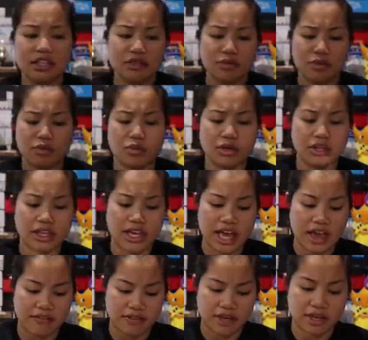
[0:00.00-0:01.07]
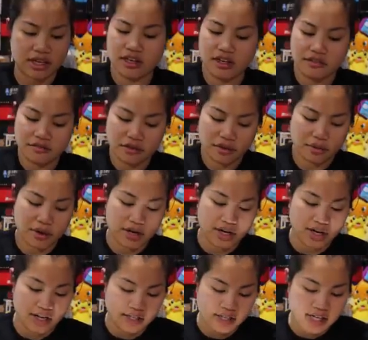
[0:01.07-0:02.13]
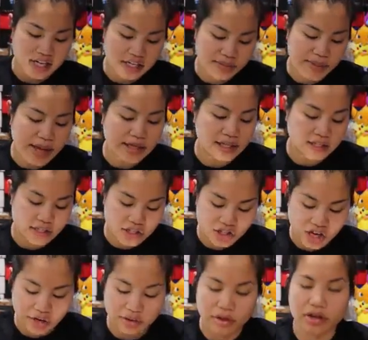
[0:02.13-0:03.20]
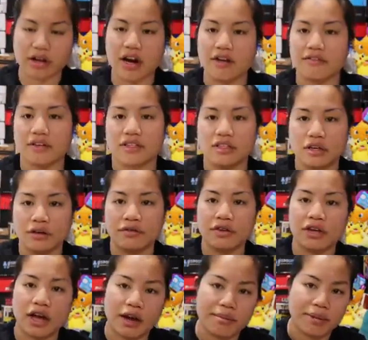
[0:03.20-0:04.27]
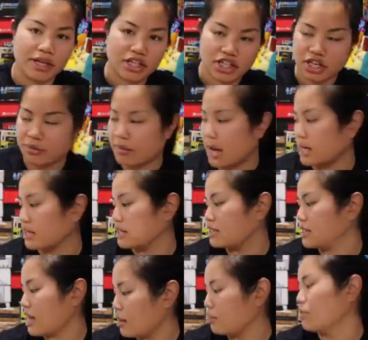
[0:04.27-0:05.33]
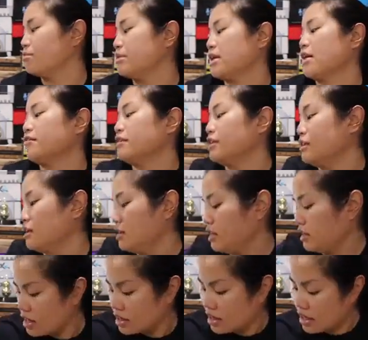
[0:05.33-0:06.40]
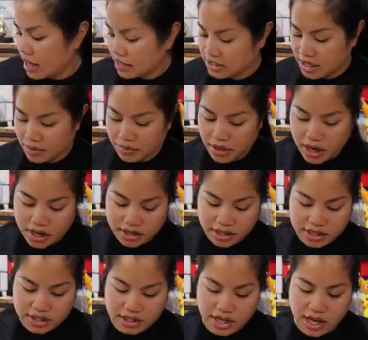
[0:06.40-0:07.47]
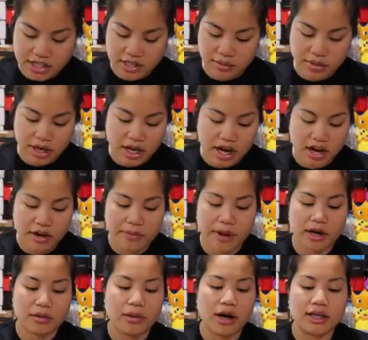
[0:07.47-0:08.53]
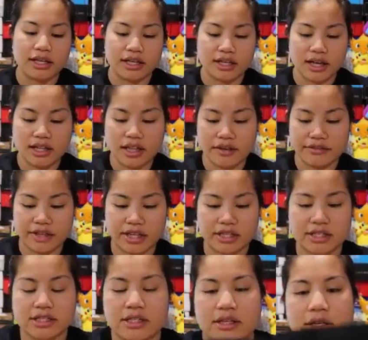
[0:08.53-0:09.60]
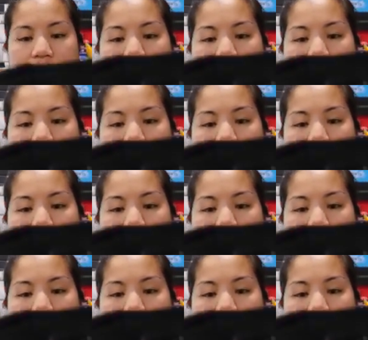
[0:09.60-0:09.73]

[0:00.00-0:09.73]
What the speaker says: thing is really heavy for what it is. I guess magnets in general are heavy. So if you got a big sheet of magnets, that would be heavy. The next item we got, this is awesome. We got a Harry Potter wallet. I love this.